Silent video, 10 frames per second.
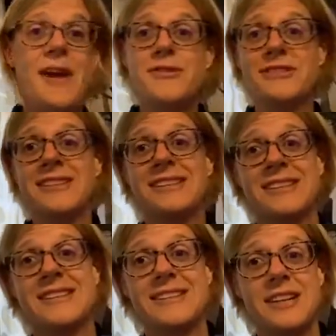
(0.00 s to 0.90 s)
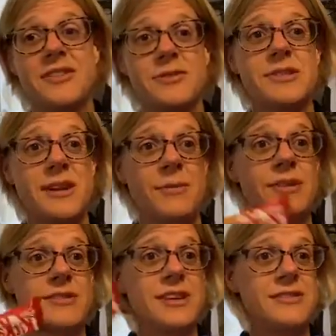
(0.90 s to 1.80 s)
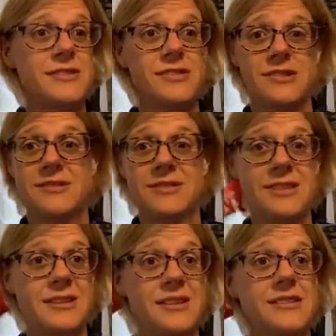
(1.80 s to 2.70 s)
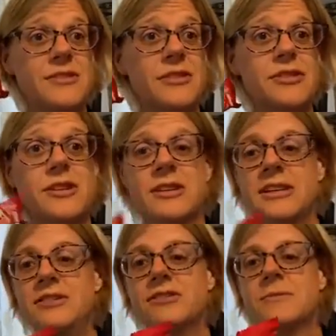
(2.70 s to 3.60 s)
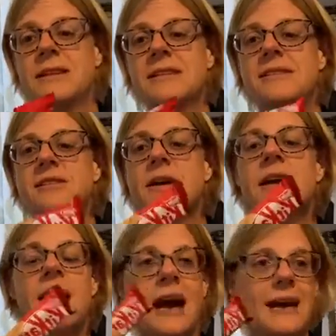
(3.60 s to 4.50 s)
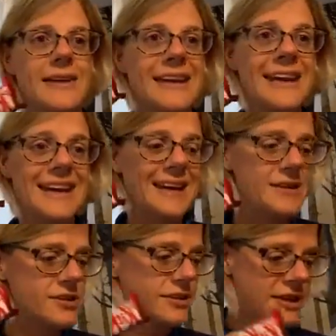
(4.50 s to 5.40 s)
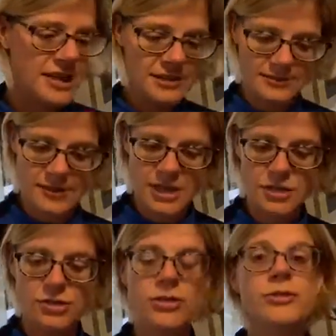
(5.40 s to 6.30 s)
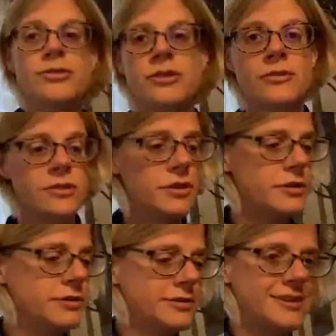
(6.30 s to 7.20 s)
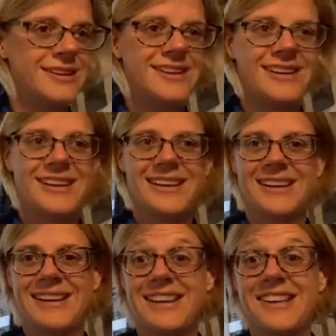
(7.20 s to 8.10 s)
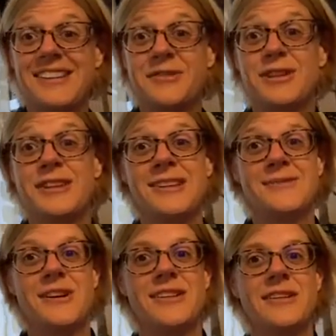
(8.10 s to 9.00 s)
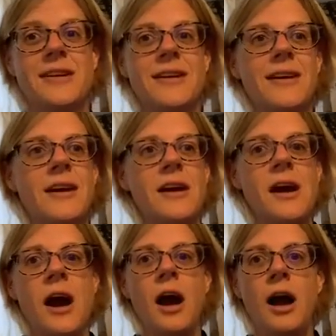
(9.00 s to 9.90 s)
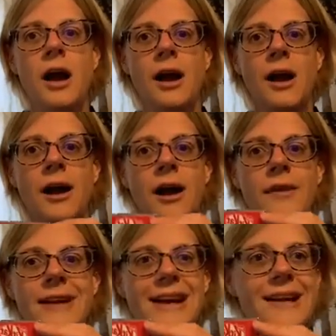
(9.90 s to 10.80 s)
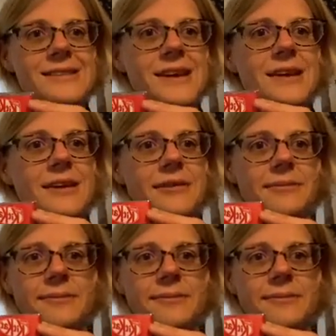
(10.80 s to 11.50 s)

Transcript: Everyone listening to this afterwards, I apologise. And these guys are just looking at chocolate, and you'll just be listening to it. Hello, Kit Kat Chunky, right? 222. Are you ready for this one? Oh, the classic.